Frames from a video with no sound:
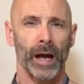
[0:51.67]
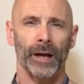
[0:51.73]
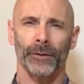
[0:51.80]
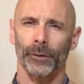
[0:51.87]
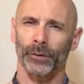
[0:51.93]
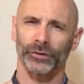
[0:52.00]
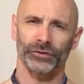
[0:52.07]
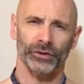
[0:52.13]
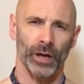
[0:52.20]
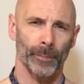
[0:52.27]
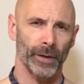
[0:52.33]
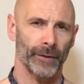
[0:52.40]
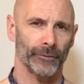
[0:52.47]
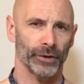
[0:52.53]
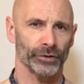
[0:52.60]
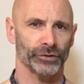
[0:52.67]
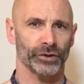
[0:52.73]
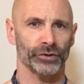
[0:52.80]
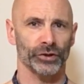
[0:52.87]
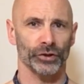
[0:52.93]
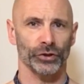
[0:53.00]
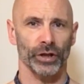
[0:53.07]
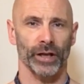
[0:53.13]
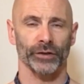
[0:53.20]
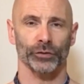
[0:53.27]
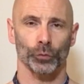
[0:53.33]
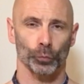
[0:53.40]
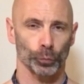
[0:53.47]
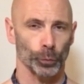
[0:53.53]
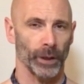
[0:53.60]
There is some evidence to
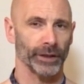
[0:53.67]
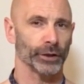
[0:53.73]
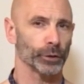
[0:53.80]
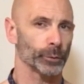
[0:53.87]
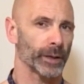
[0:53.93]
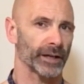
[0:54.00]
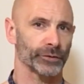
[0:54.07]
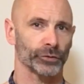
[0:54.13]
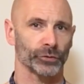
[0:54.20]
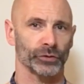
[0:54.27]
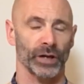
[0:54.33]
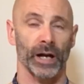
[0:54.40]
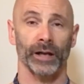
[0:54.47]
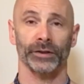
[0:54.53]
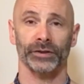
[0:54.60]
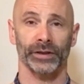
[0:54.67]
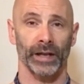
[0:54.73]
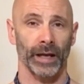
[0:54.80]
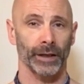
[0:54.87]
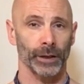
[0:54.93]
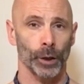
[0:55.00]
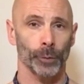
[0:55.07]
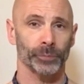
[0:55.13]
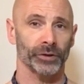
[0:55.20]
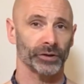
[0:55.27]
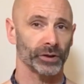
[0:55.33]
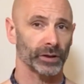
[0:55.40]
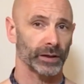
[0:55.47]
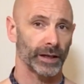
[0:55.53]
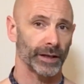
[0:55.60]
suggest regular exercise can help to
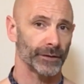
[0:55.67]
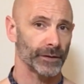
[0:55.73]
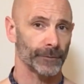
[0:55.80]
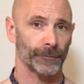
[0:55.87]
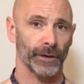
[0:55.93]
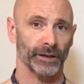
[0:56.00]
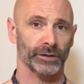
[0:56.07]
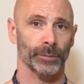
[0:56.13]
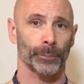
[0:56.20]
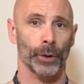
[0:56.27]
delay the effects of